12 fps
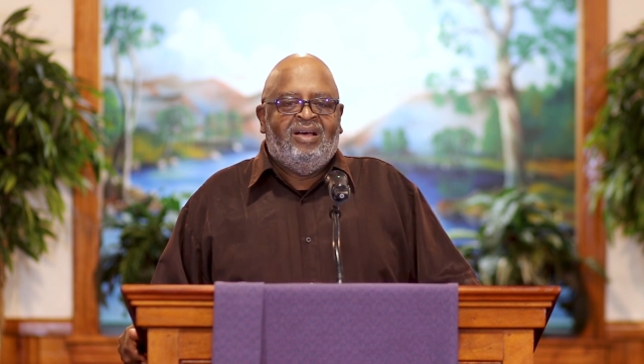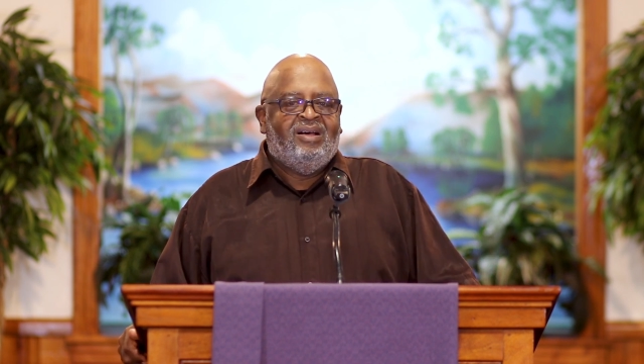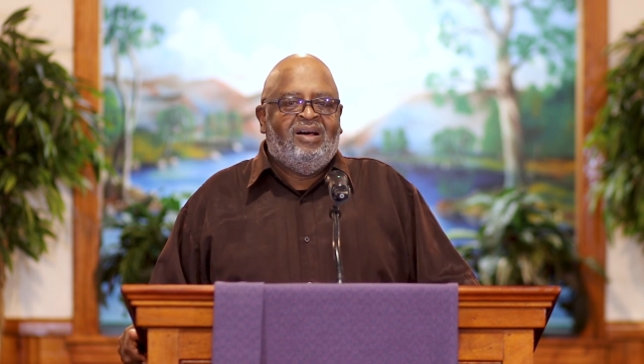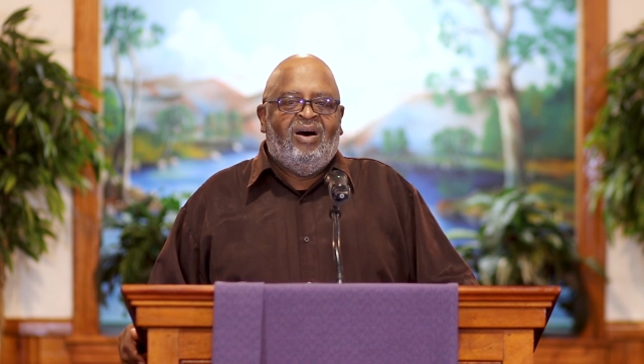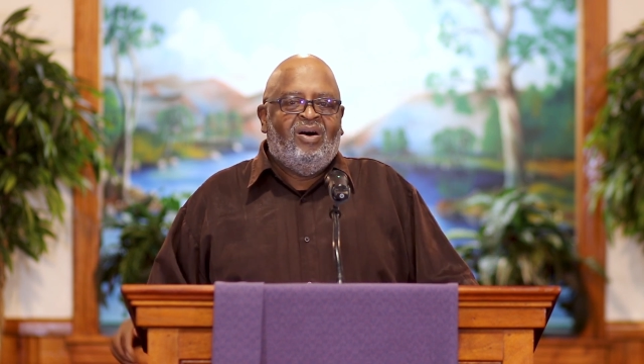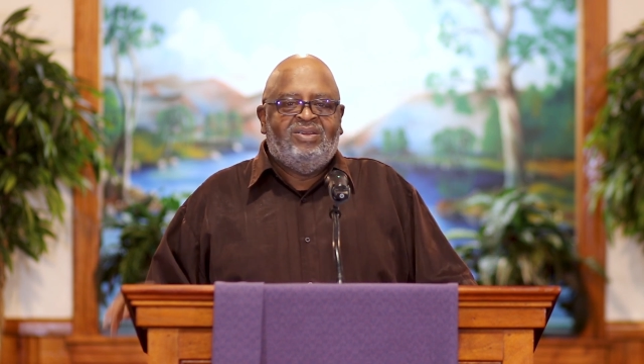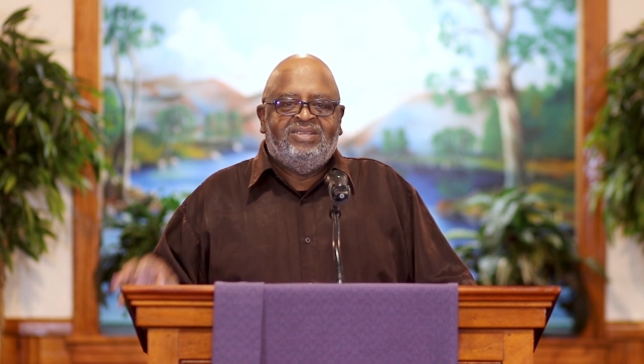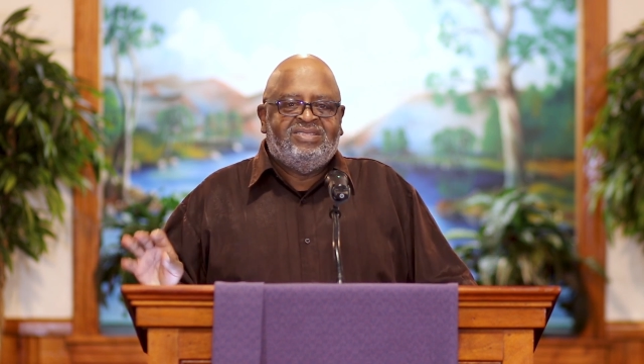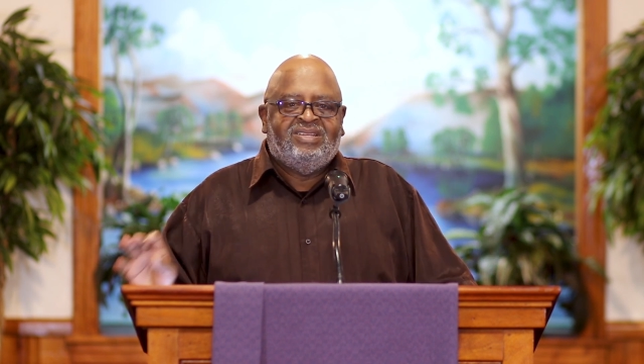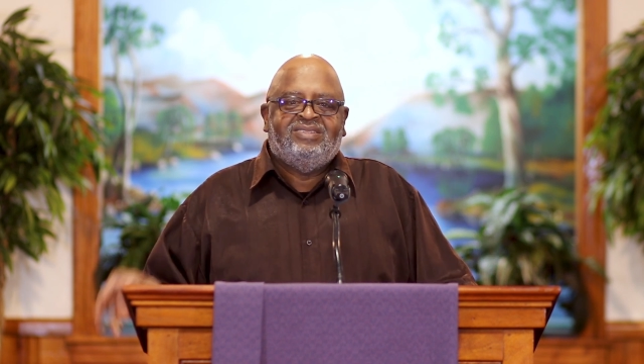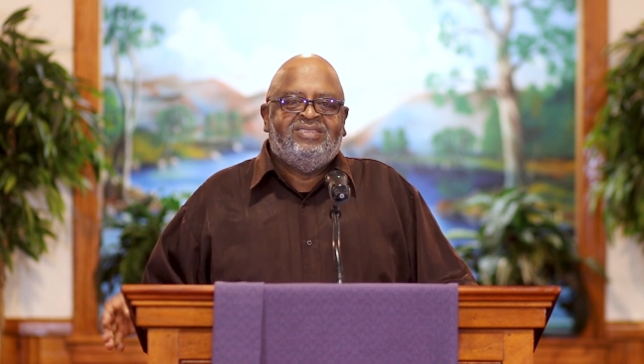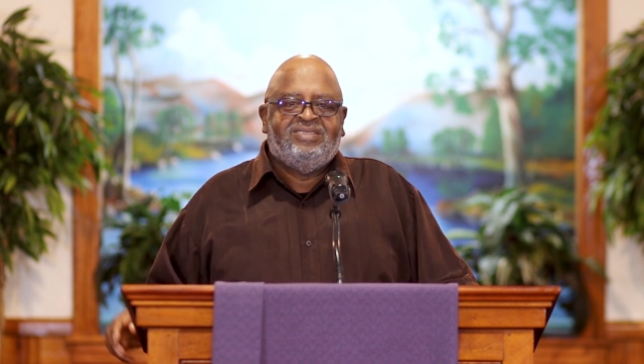uh, all
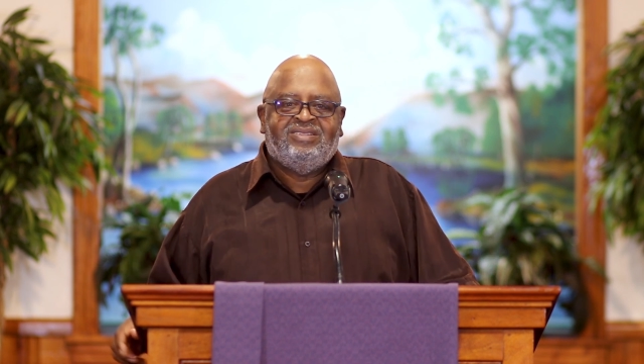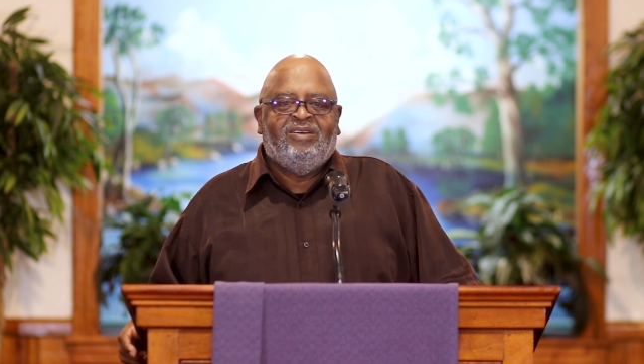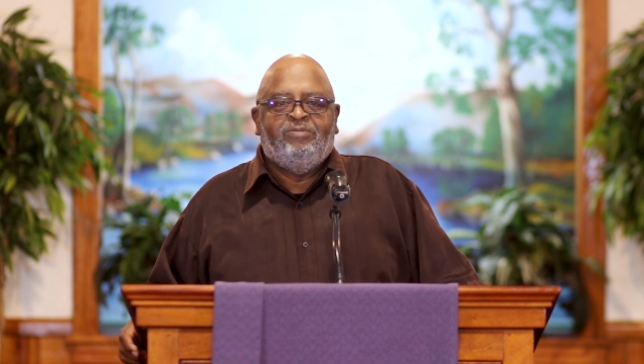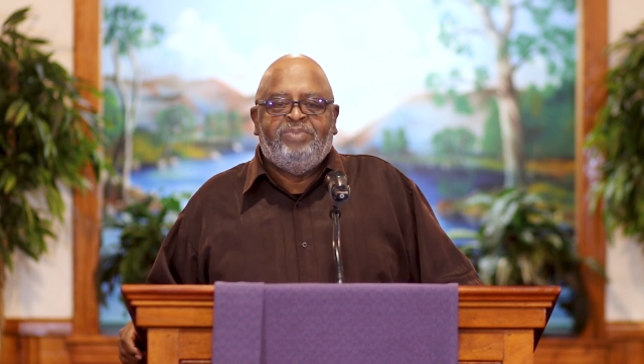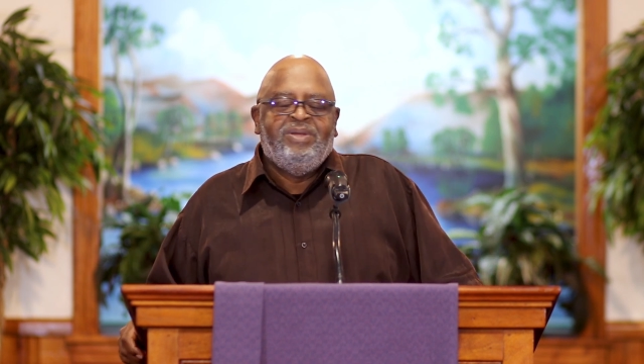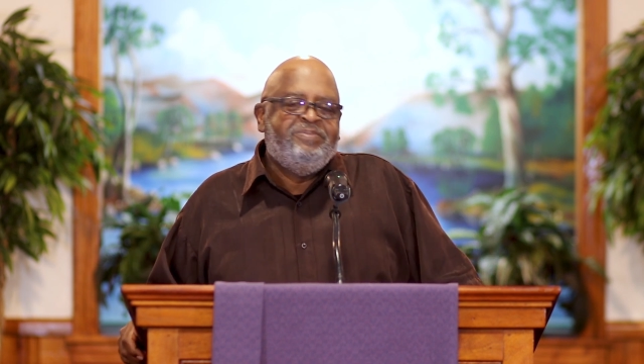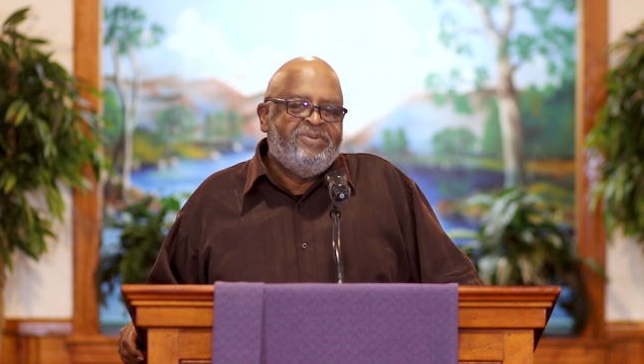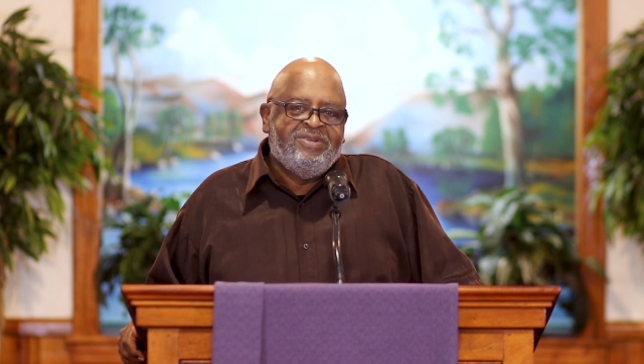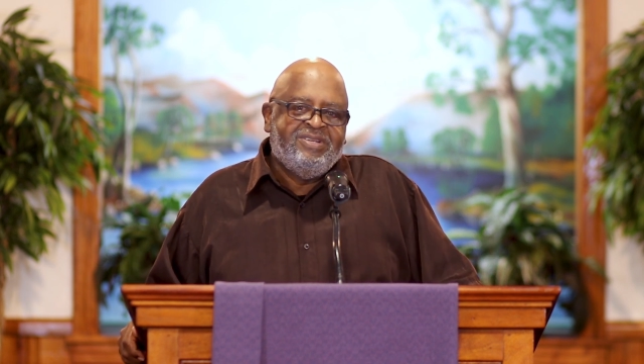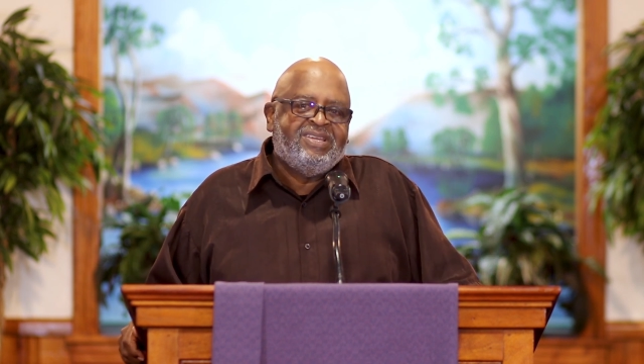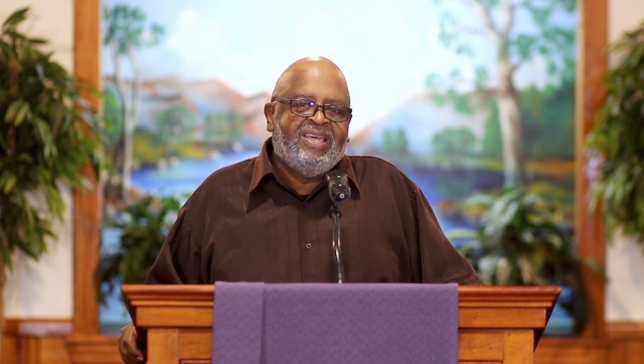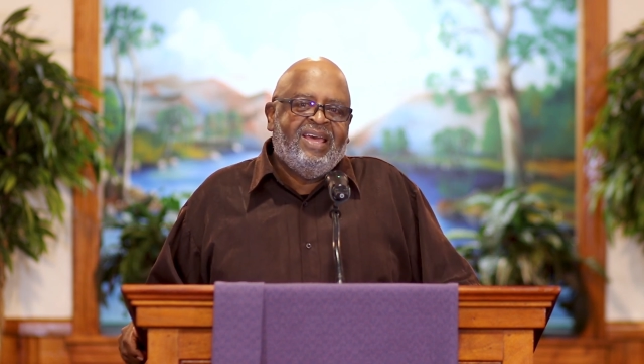this other stuff
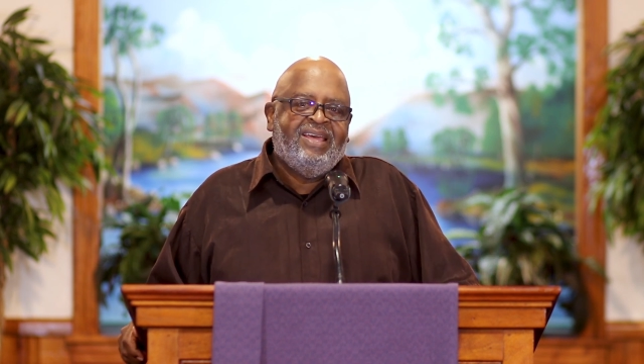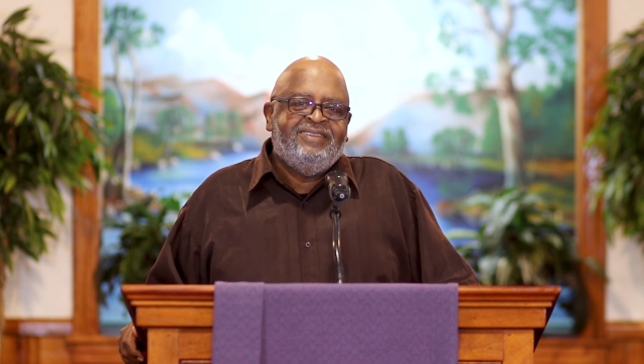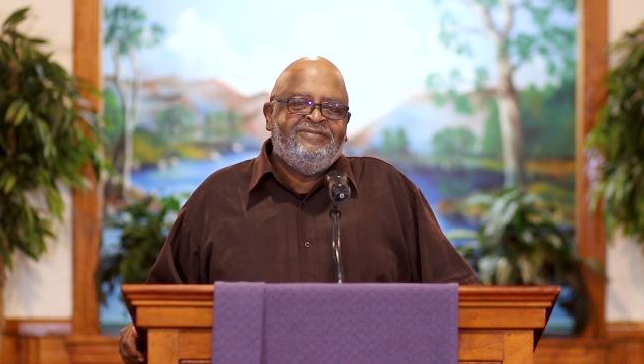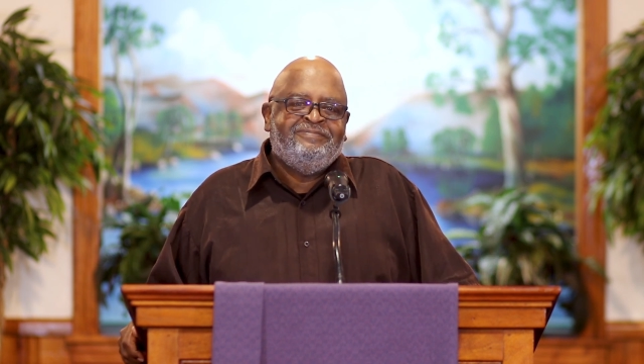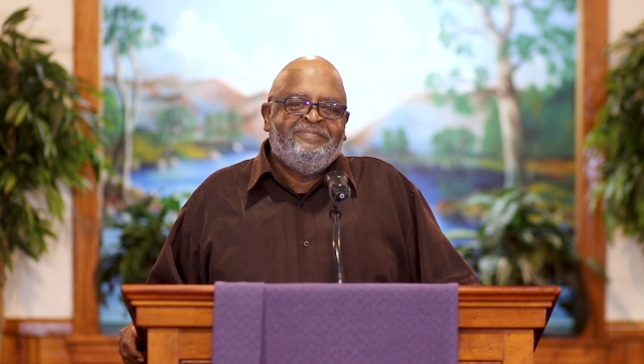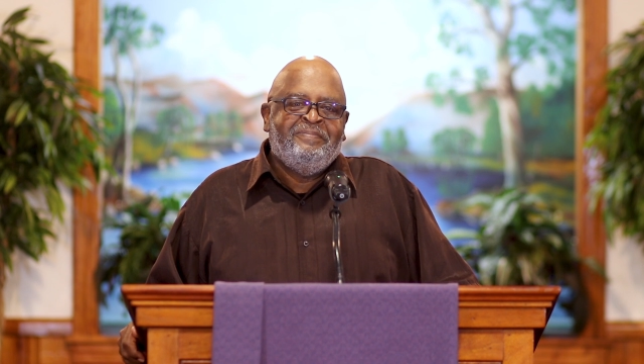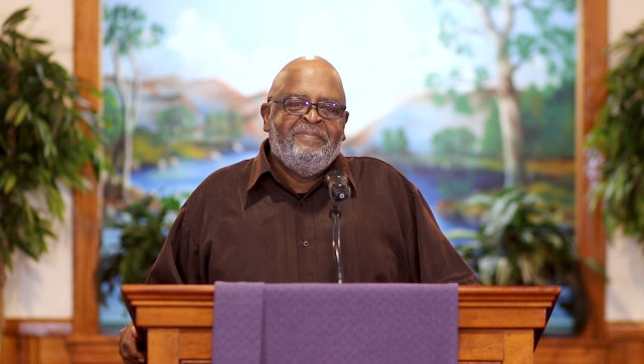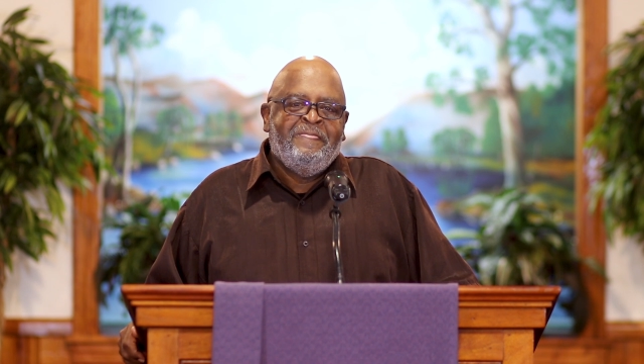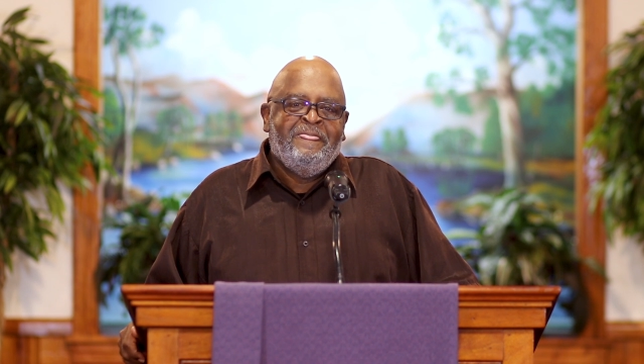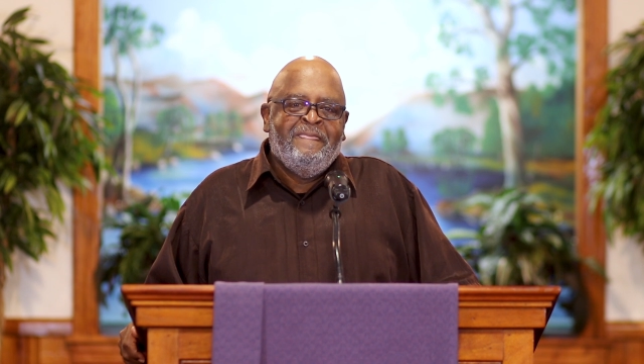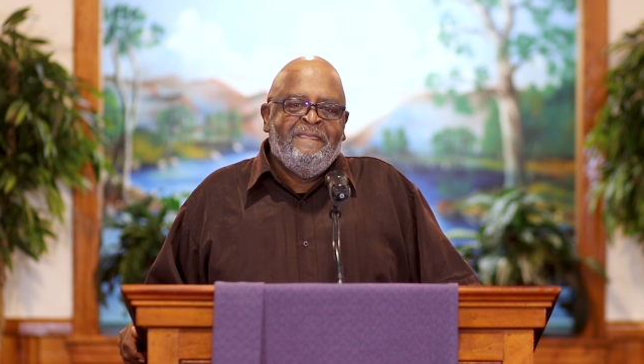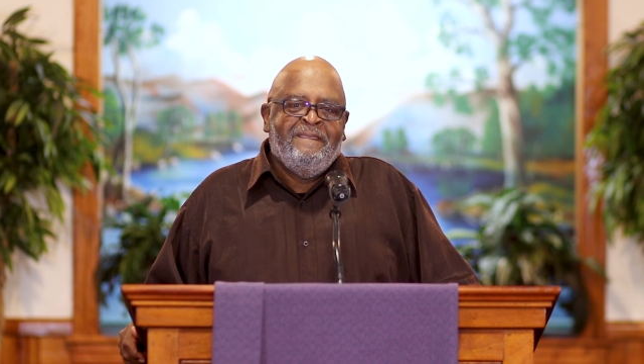people look
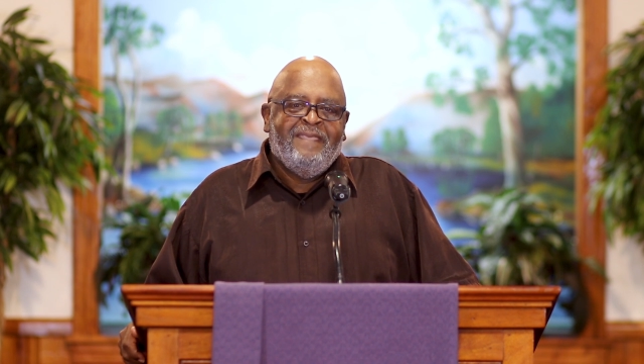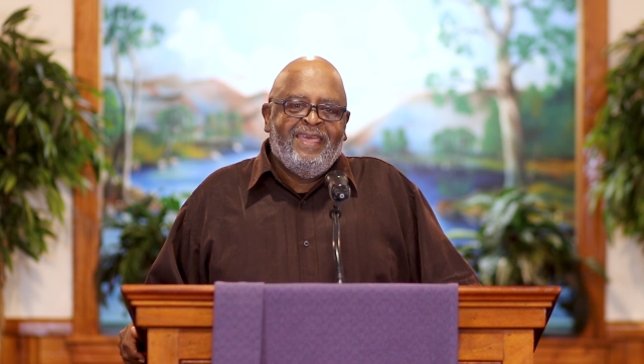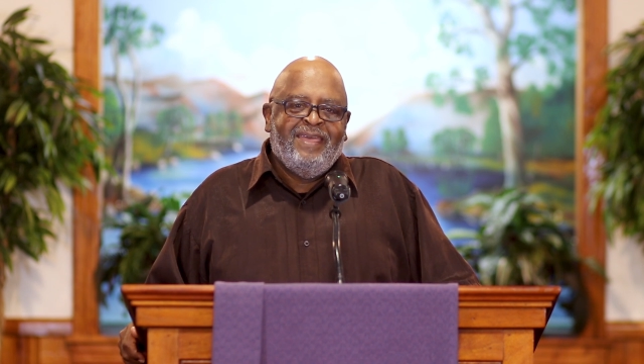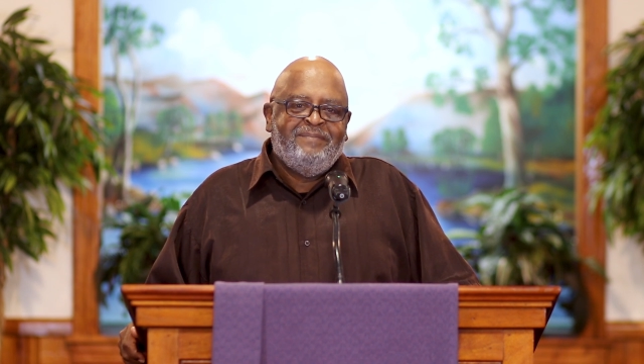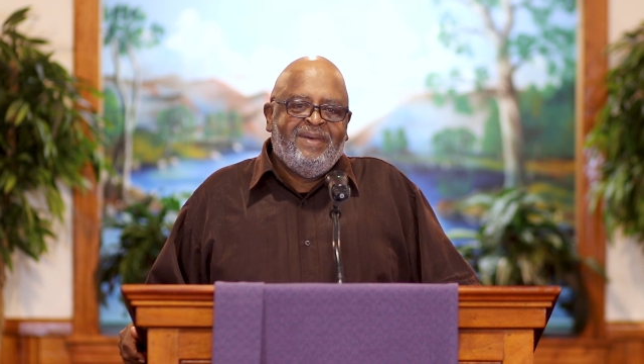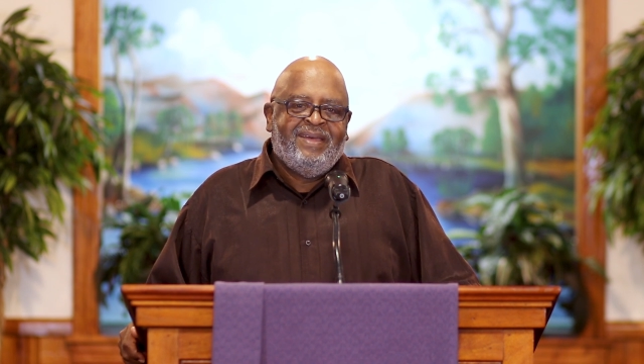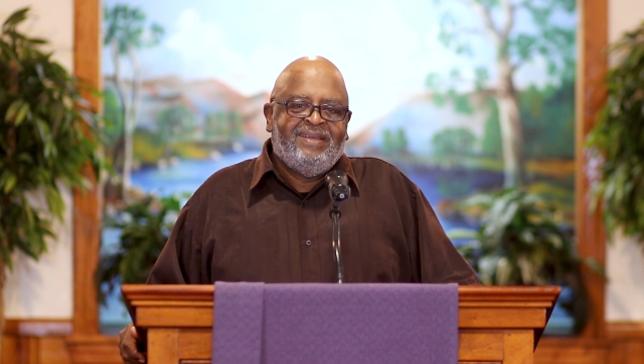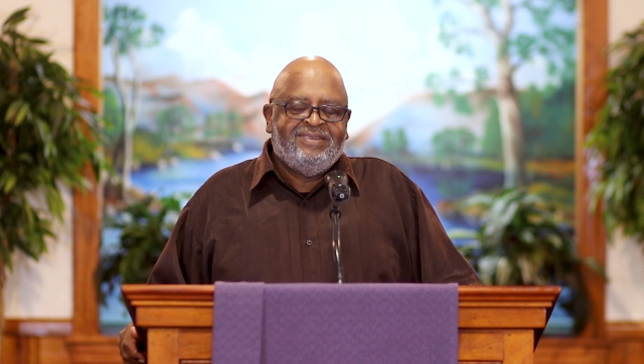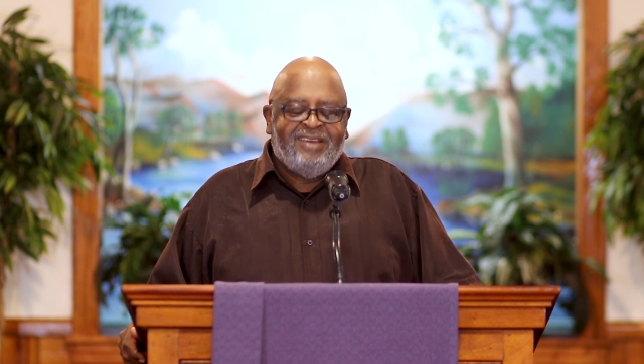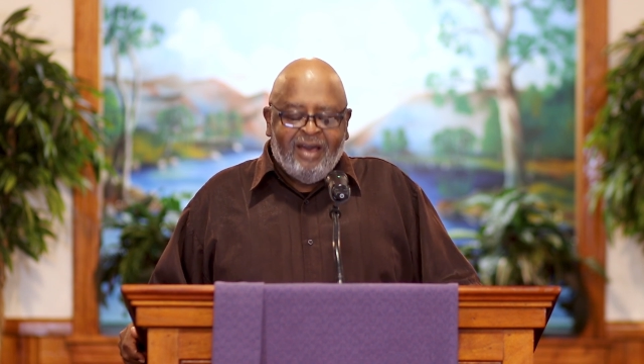at. Amen.